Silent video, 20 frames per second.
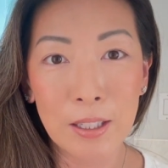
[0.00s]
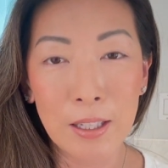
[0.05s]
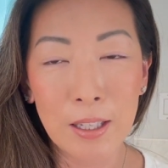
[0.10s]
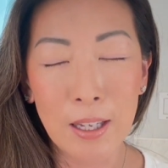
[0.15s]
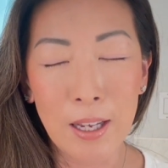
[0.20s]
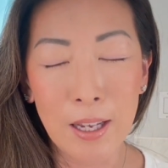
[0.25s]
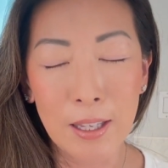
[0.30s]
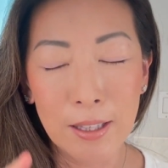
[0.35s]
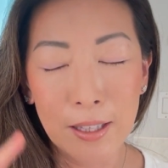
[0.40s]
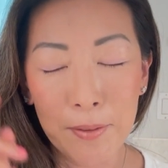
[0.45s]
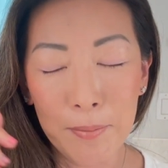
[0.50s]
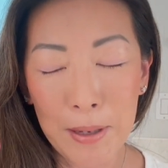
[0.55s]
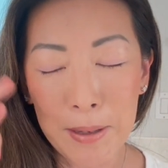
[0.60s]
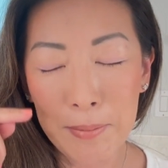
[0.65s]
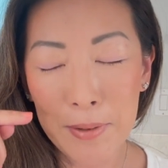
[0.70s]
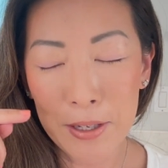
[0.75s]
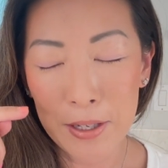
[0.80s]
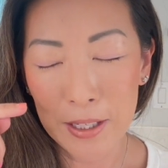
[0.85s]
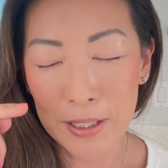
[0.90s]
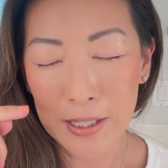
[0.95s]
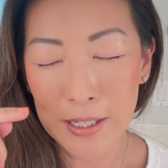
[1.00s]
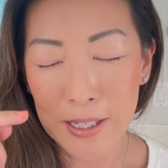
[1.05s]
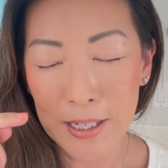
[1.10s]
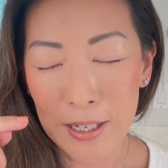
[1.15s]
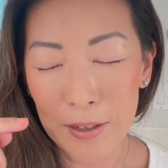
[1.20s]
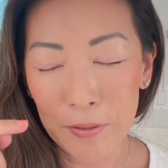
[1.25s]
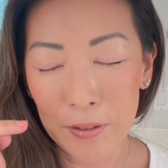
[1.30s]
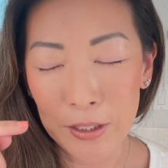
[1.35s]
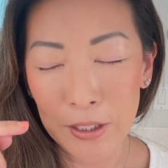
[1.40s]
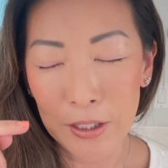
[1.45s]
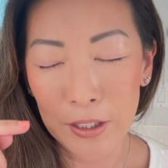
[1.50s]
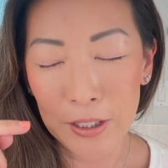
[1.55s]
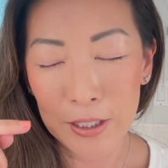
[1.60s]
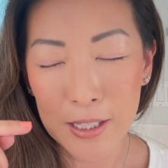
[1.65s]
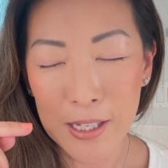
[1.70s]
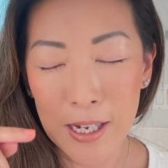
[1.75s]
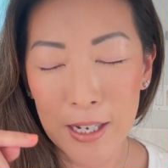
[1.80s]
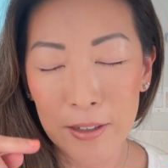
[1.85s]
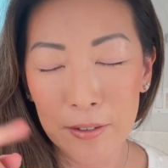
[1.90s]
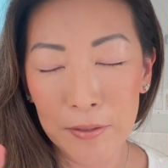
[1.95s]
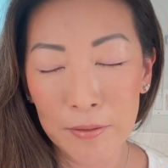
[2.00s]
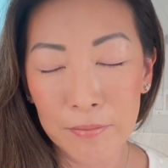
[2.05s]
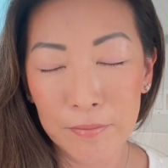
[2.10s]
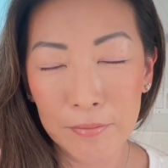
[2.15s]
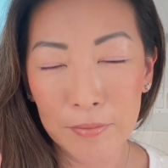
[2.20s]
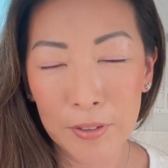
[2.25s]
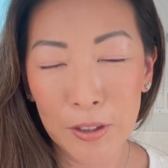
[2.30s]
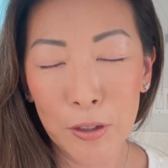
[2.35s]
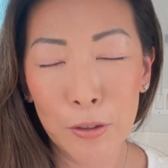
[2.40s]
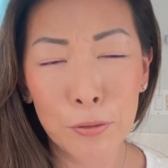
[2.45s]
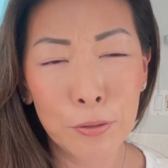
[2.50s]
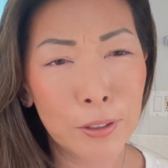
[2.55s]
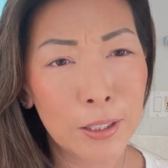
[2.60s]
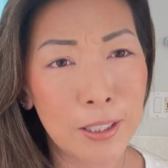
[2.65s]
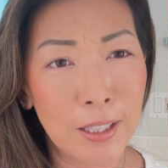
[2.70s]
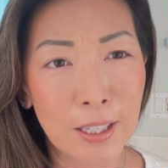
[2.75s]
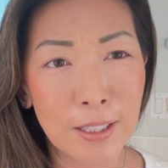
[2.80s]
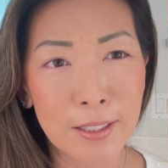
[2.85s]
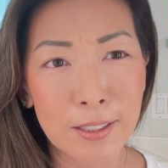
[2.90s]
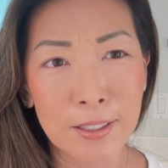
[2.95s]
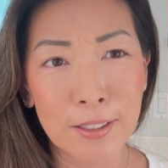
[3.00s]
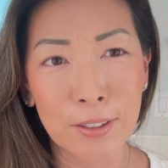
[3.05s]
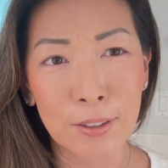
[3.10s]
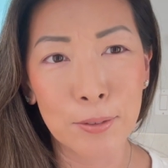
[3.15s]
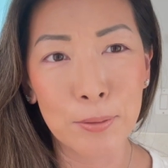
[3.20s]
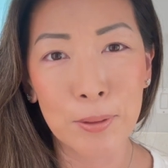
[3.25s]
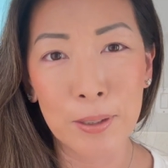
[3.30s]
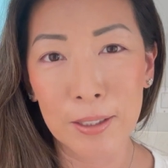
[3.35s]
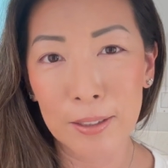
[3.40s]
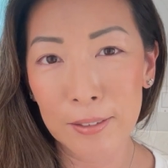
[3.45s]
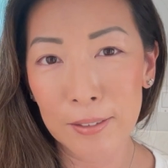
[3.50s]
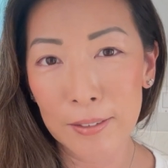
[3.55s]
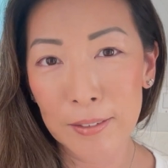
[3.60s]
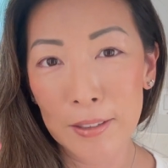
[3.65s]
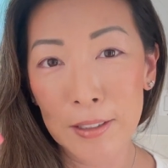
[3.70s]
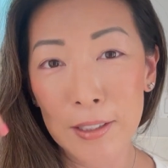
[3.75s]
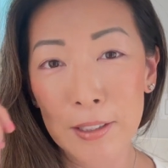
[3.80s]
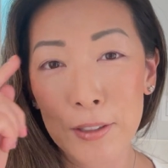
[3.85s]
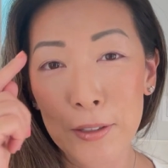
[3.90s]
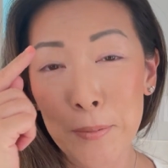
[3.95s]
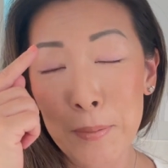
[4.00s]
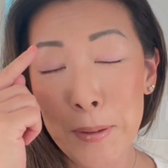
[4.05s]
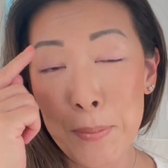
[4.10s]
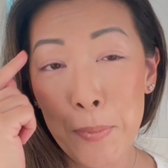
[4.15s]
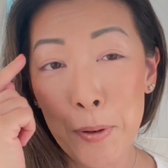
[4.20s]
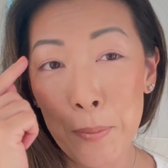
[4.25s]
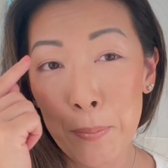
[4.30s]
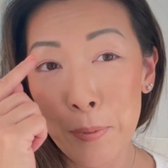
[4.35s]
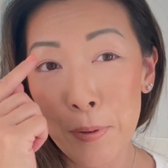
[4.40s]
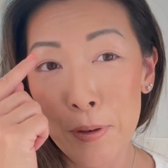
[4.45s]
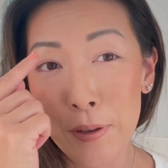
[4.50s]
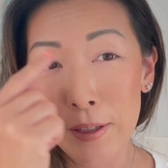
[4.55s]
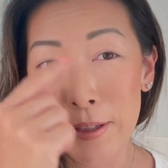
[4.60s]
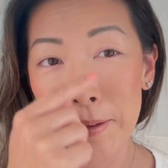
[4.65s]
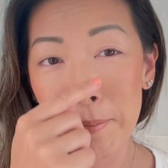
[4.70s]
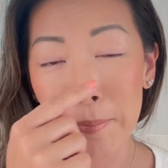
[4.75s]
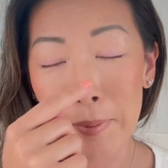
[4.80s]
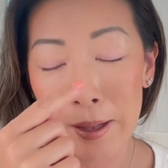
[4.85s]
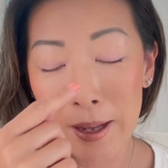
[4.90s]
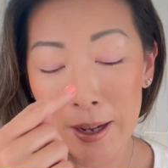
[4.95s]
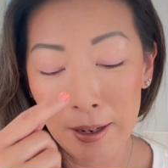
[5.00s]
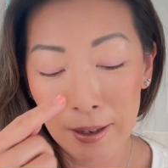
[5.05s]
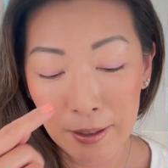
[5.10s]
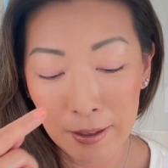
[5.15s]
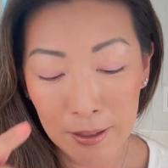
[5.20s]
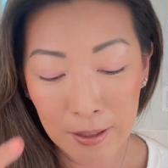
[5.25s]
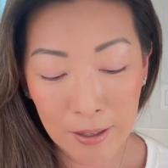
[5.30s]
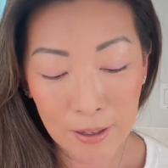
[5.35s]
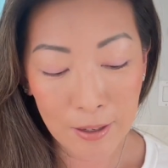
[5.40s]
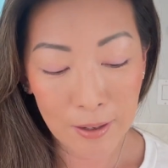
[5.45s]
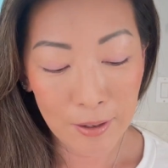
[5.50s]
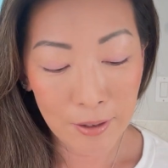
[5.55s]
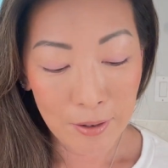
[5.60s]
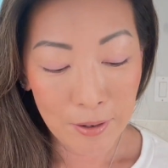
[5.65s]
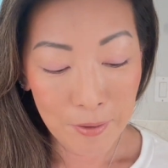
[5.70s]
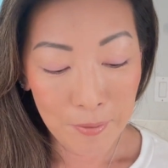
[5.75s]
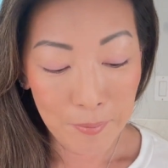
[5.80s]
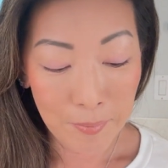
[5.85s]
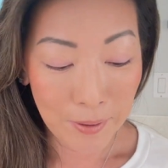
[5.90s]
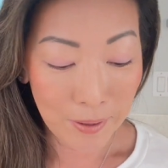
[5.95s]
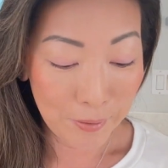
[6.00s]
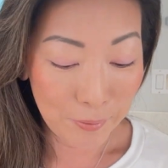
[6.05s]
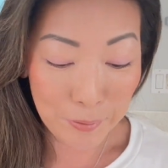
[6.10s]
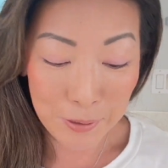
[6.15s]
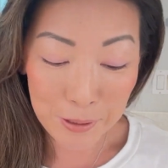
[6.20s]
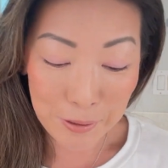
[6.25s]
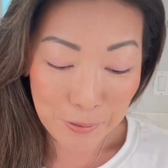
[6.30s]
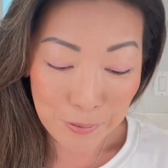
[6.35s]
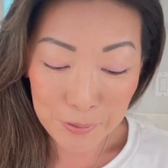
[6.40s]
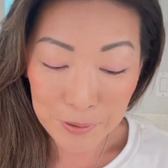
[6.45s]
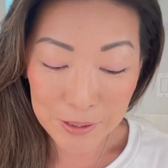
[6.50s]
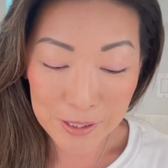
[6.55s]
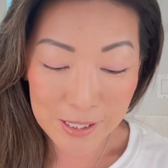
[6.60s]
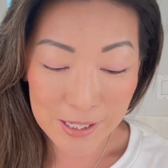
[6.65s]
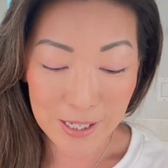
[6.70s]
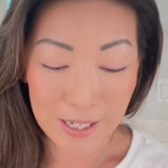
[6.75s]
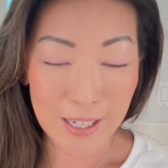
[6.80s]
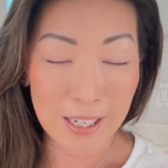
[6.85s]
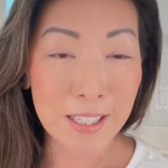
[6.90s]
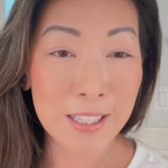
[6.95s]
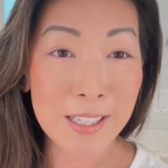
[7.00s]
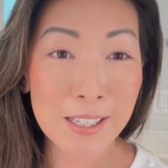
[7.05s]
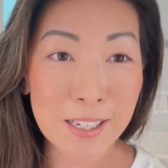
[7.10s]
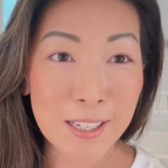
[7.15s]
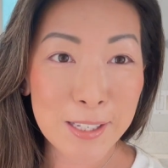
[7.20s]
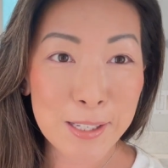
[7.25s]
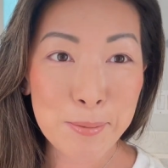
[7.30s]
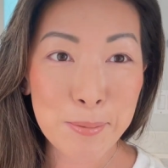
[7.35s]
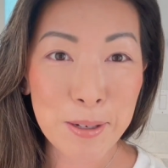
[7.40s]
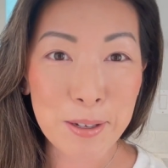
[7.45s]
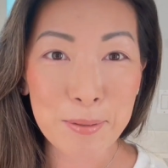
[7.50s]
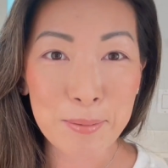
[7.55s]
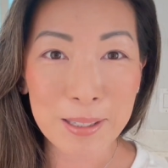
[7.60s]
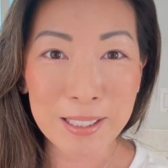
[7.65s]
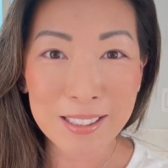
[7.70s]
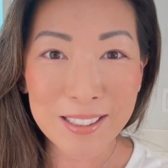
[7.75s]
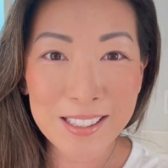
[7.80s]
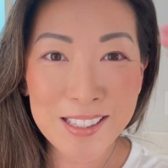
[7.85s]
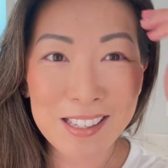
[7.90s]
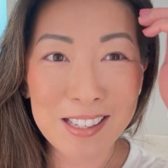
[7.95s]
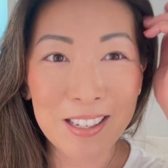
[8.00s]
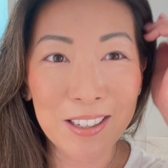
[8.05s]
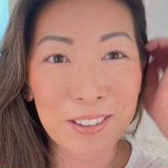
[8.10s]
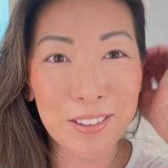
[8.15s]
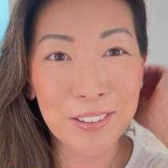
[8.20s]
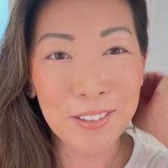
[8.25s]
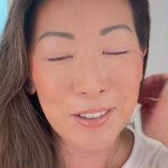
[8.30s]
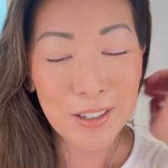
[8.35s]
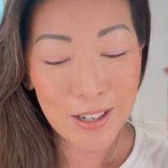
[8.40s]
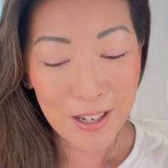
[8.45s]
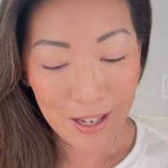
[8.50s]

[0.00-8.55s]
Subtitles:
And then maybe you can see it when you look down. Hopefully that doesn't look weird because it's gonna be purple and then black. But we'll see, it's an experiment. So